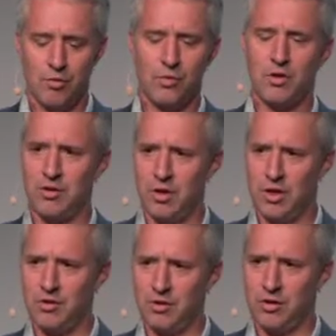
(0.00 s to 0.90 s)
the
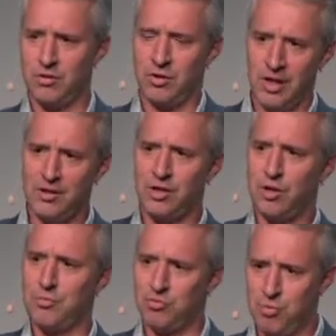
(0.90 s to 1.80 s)
Lending
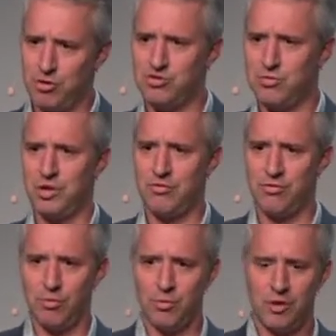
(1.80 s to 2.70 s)
Club disburses the money
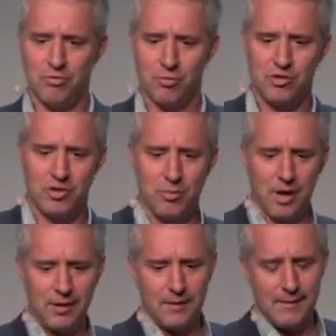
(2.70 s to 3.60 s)
from
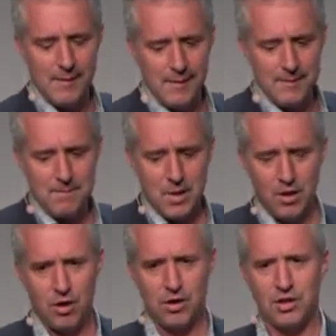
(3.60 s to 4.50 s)
Citibank.
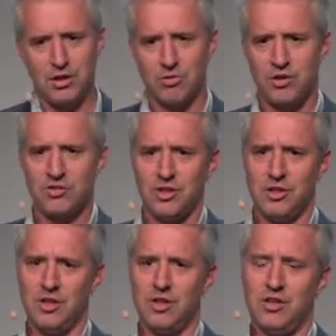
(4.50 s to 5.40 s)
Another deal recently
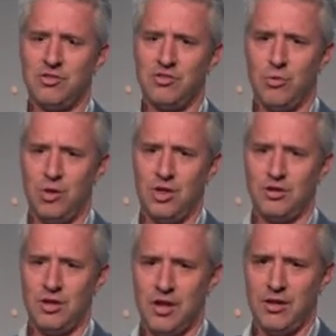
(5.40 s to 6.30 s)
done is one in
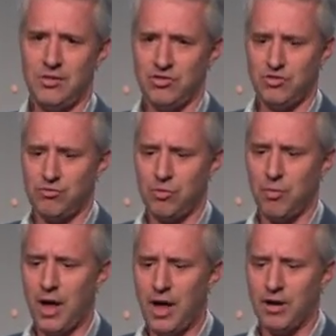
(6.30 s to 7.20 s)
the Netherlands
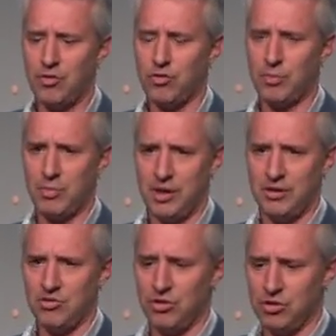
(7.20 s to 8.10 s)
from Heijen, a big
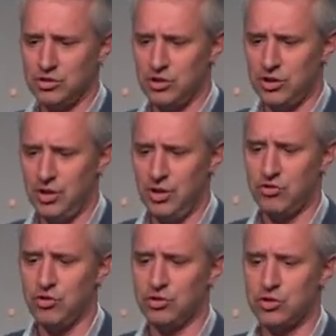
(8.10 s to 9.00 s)

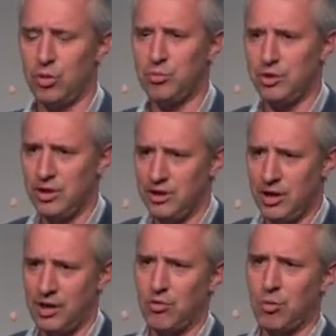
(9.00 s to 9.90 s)
insurance company, and
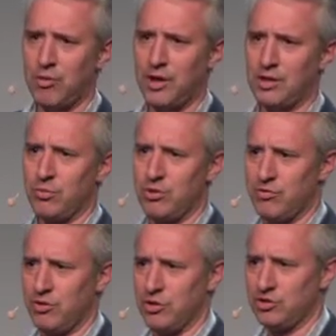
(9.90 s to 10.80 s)
they cooperated with
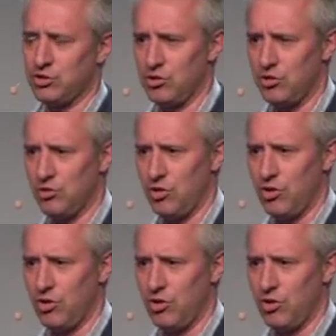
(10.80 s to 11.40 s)
Funding Circle.